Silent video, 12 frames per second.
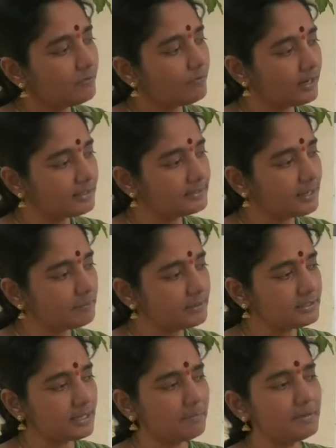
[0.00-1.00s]
For
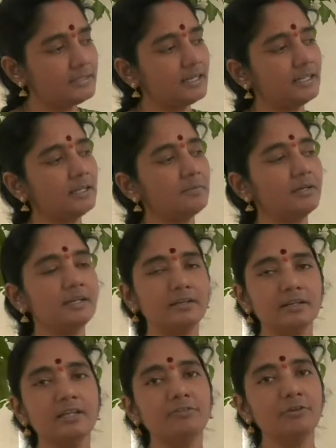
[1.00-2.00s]
example, sum is something what
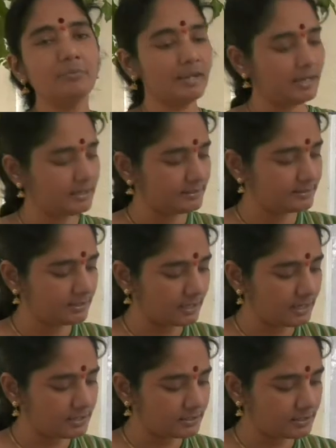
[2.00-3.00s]
if you make it
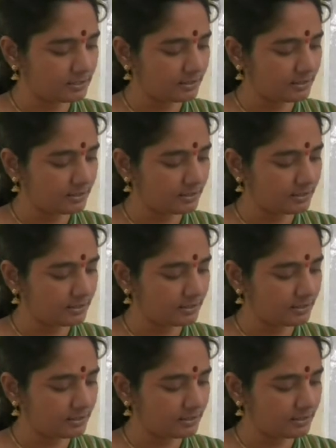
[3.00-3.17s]
straight.